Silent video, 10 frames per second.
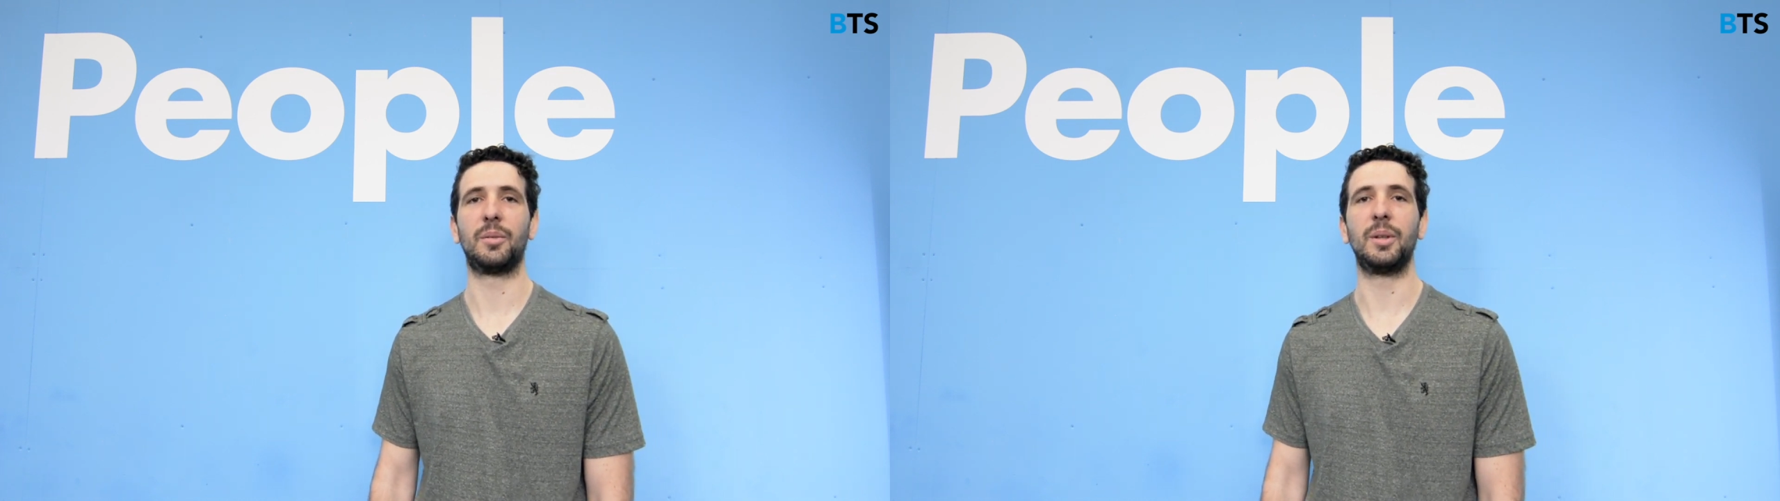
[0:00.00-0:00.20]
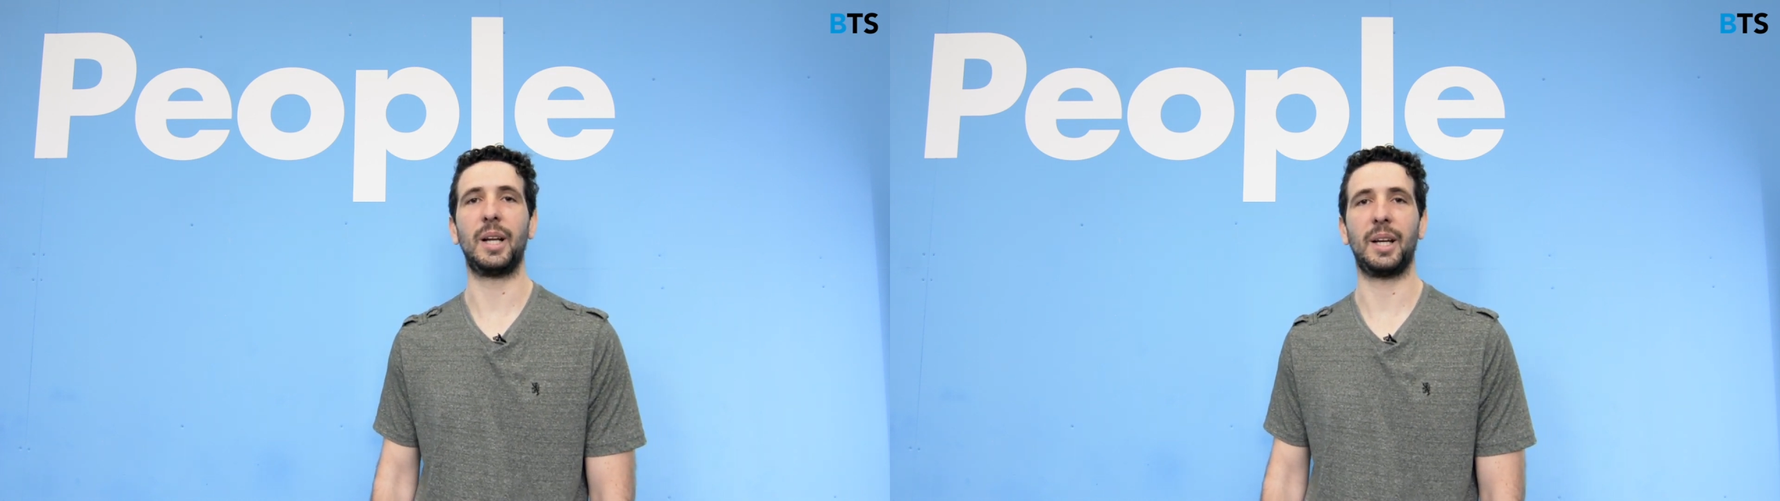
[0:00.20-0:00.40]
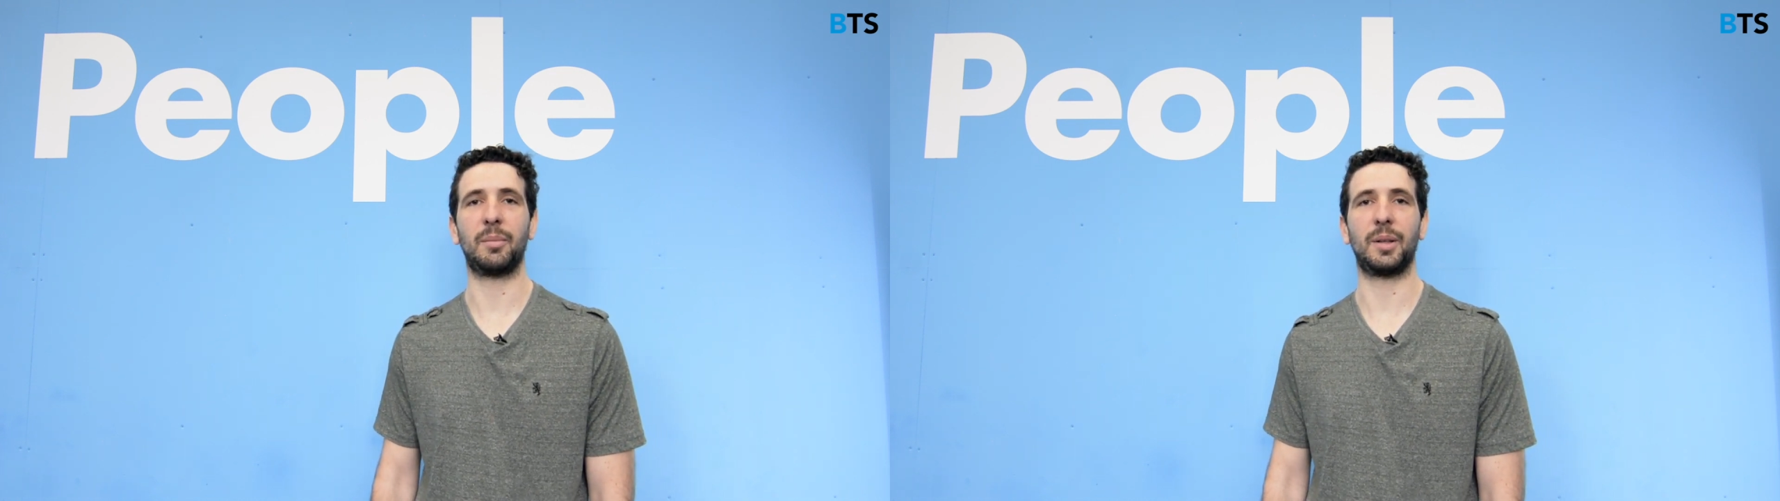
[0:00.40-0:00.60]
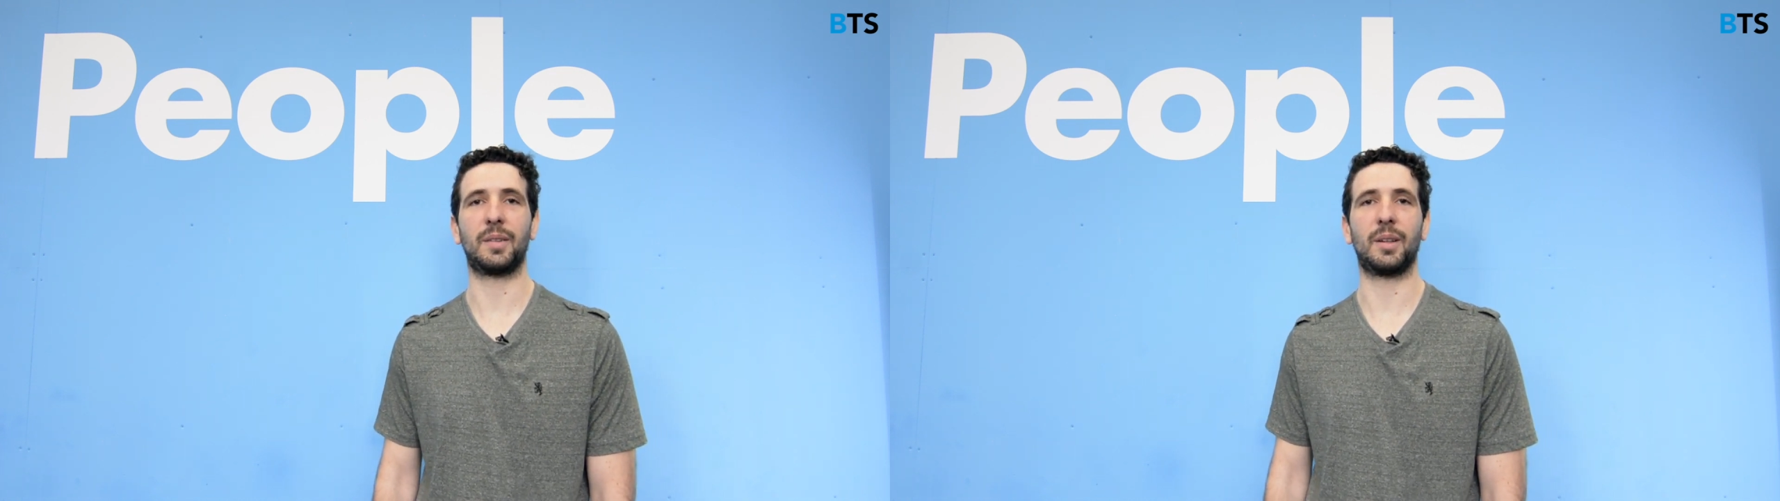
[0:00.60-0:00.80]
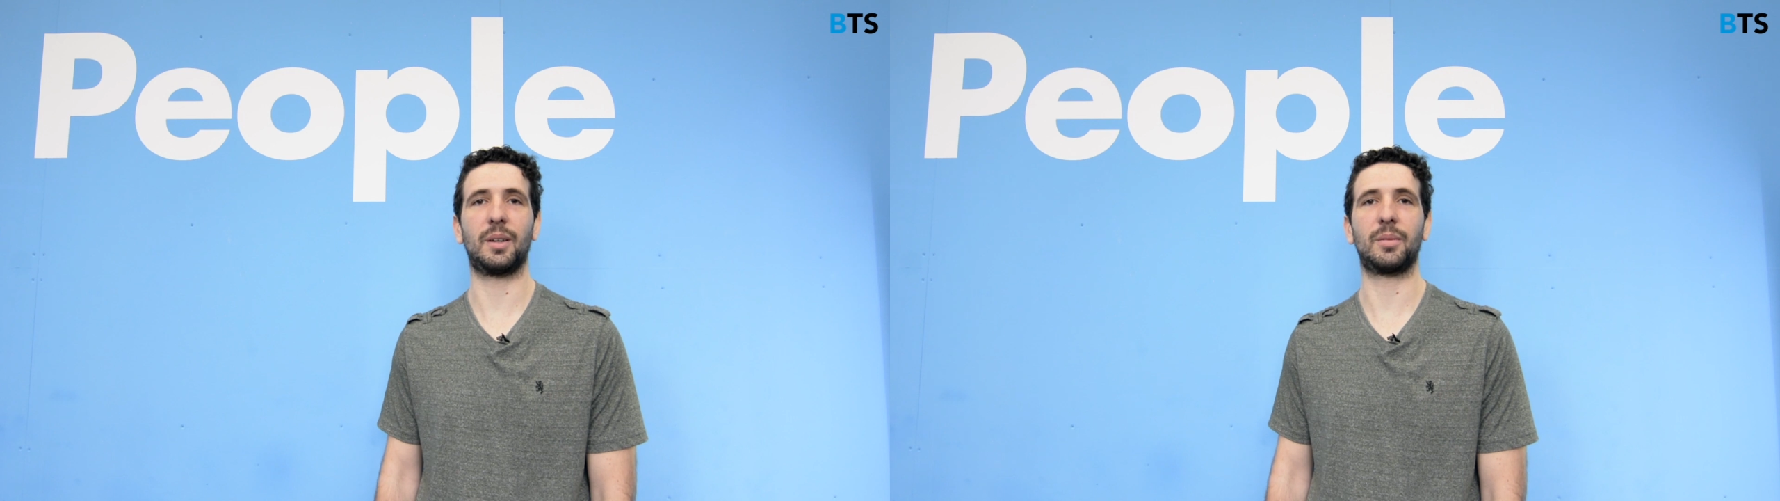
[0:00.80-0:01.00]
relate
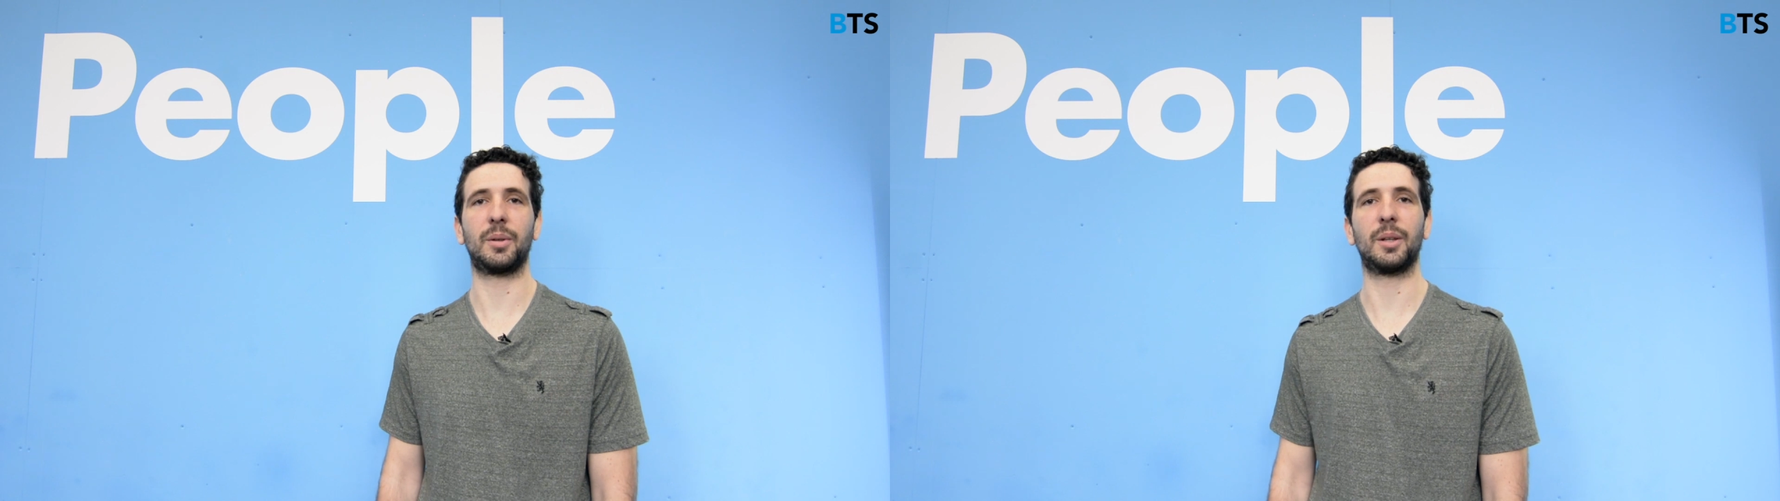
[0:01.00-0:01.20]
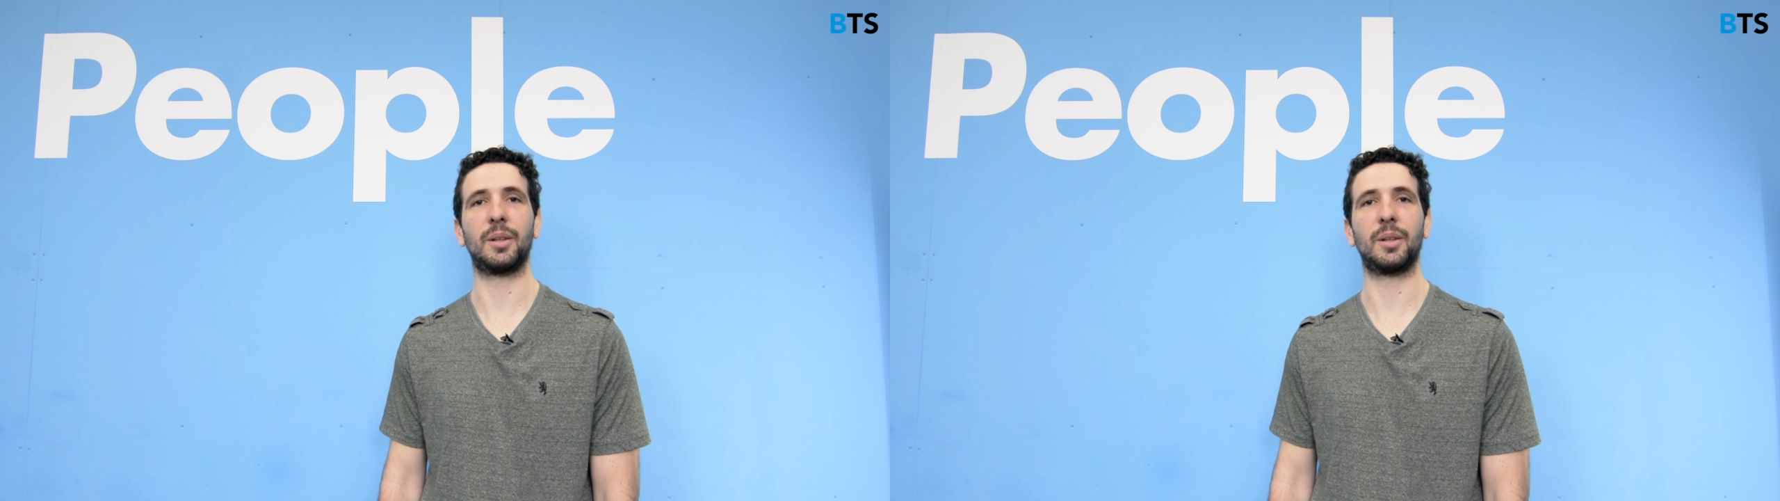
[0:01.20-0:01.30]
myself with